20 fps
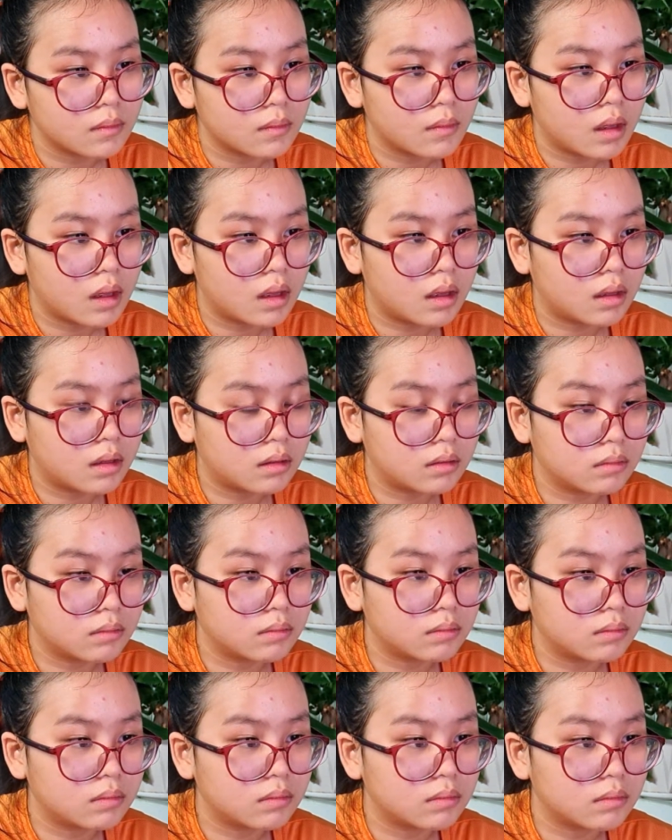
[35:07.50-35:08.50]

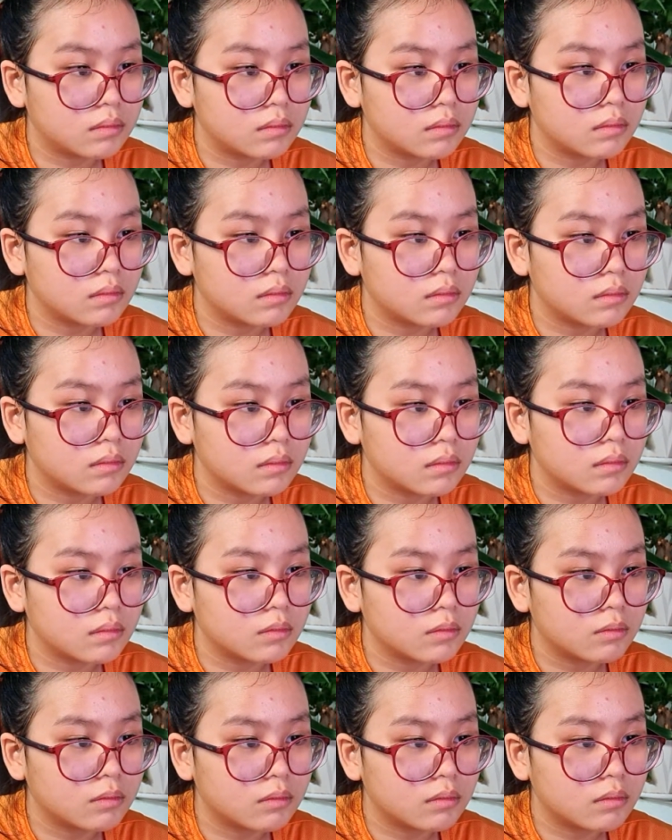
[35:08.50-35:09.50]
Um,
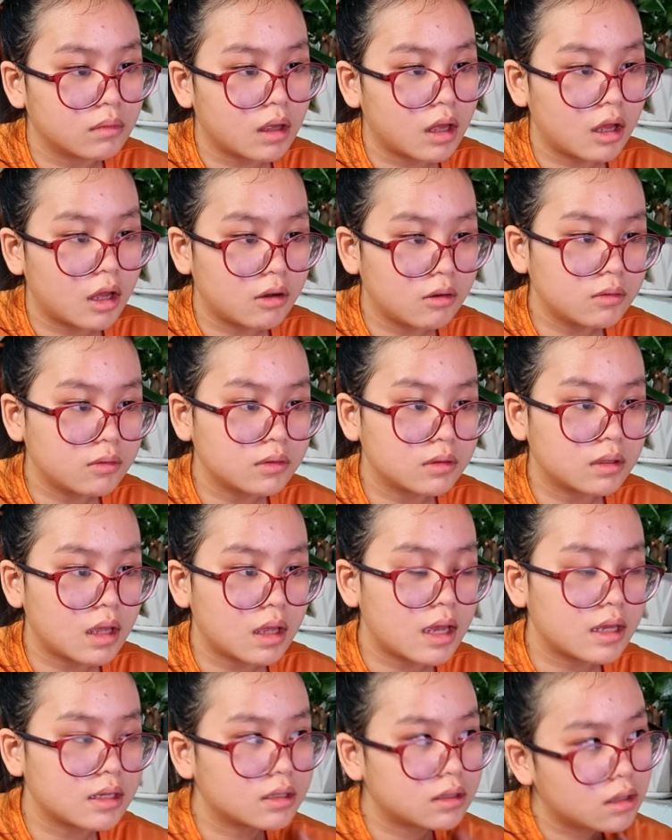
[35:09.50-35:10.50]

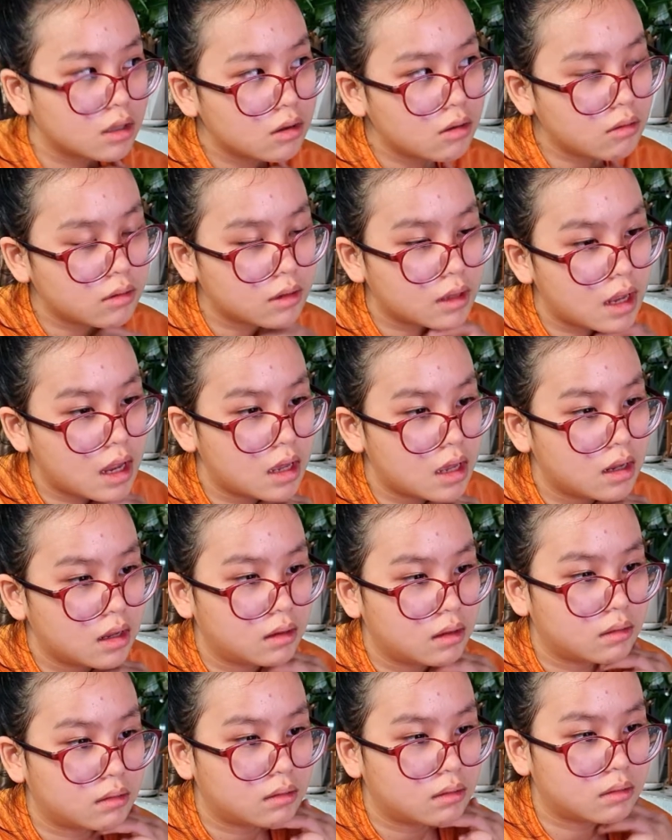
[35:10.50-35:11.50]
I still don't
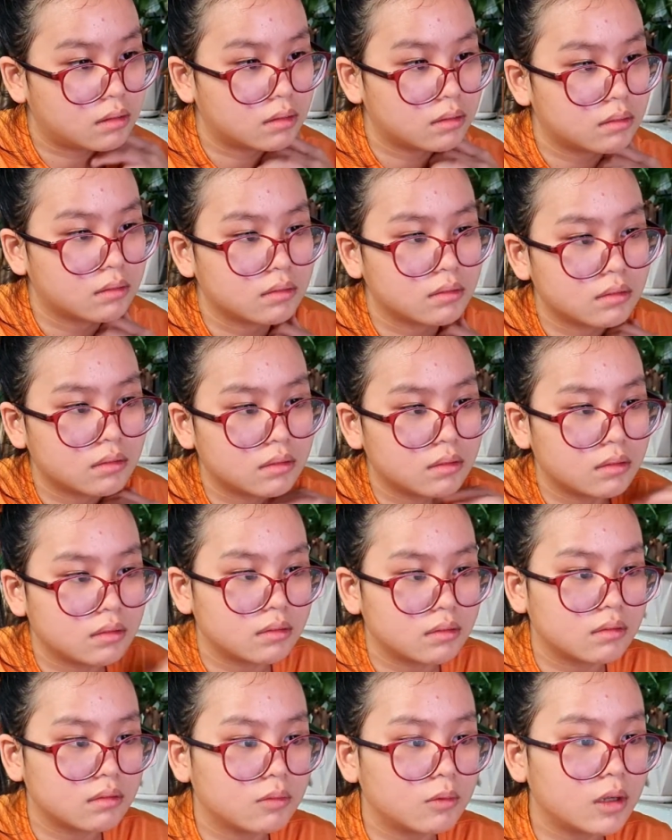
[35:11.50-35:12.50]
get it.
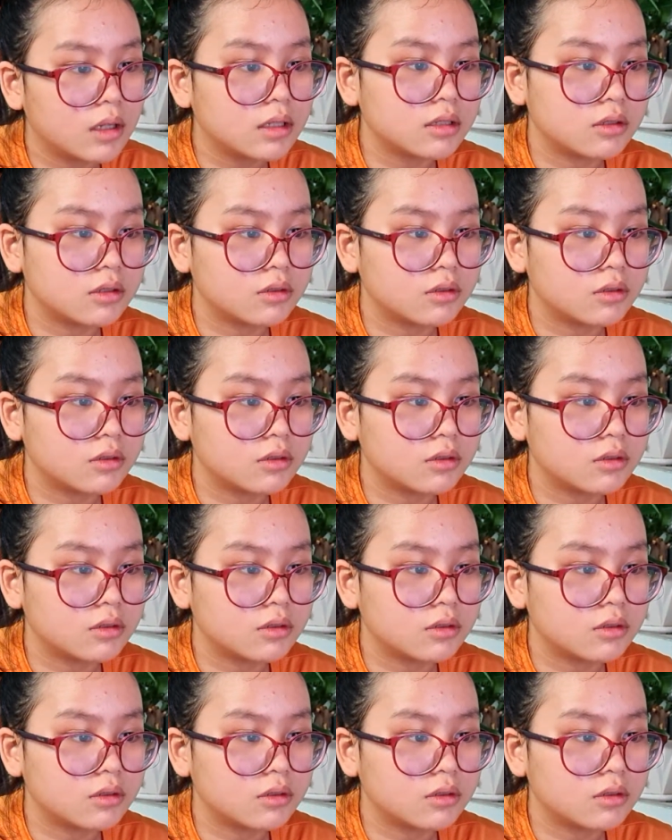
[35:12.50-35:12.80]
What does that